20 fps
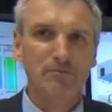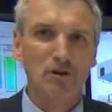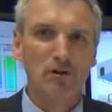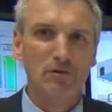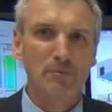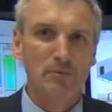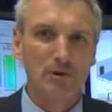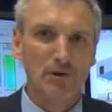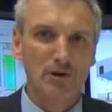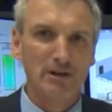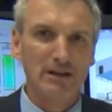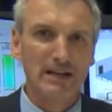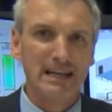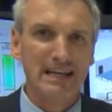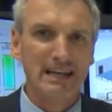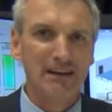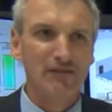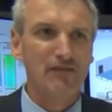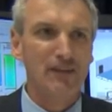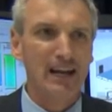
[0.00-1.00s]
more
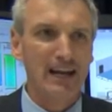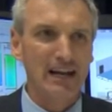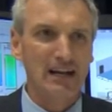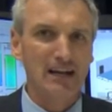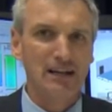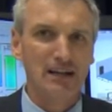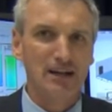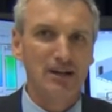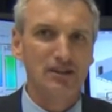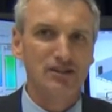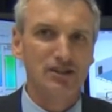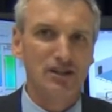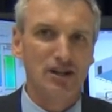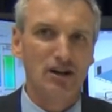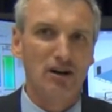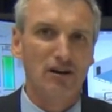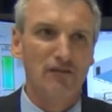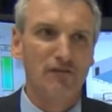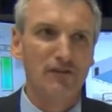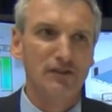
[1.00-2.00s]
importantly, give their clients the
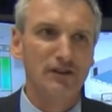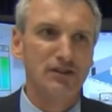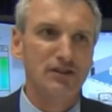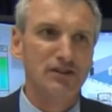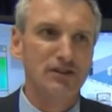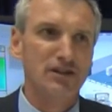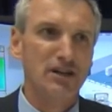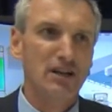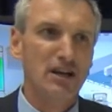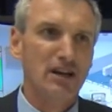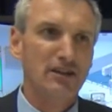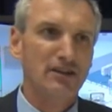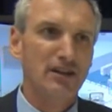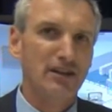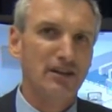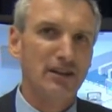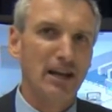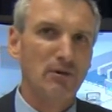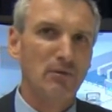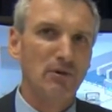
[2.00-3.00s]
confidence
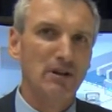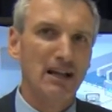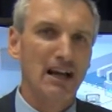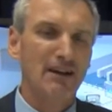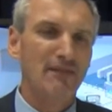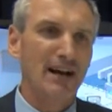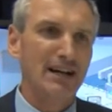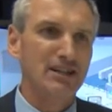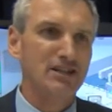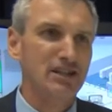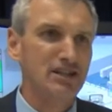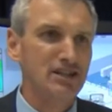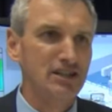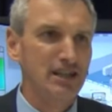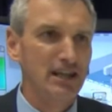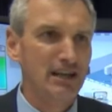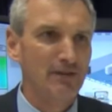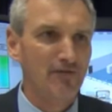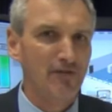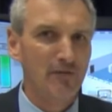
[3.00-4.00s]
that they will have access
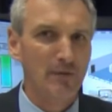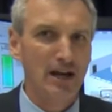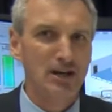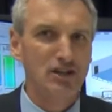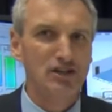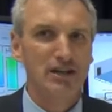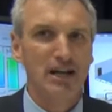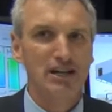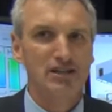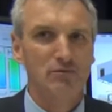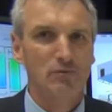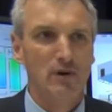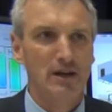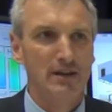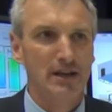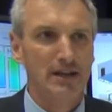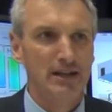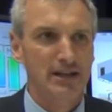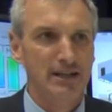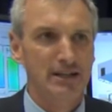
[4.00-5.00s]
to the information as and
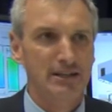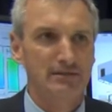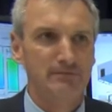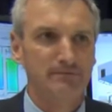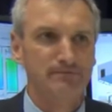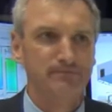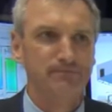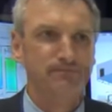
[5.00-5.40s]
when they need it.